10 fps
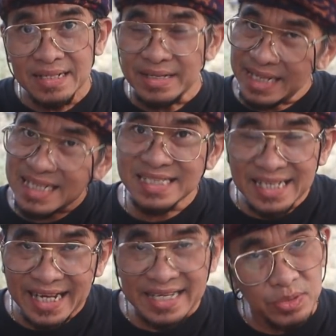
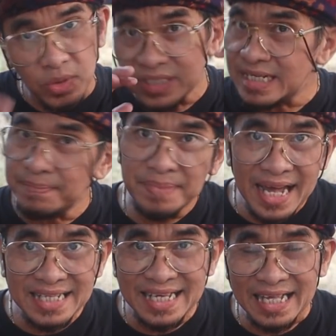yesterday it wasn't
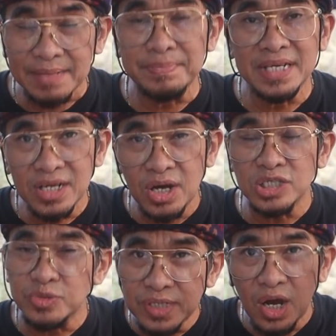applied yet
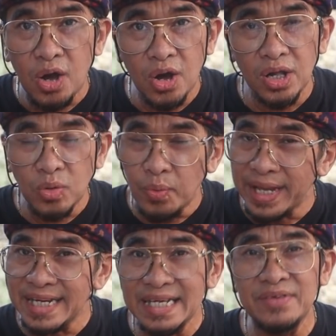because we all
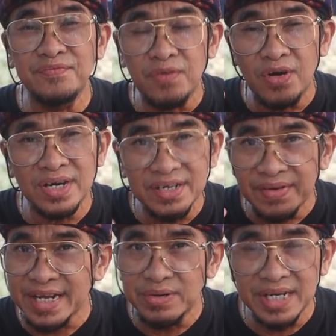waiting for the
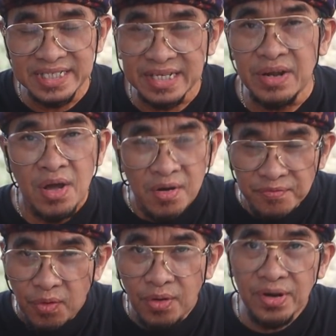regulation,
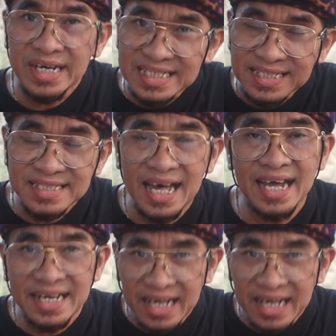for the signed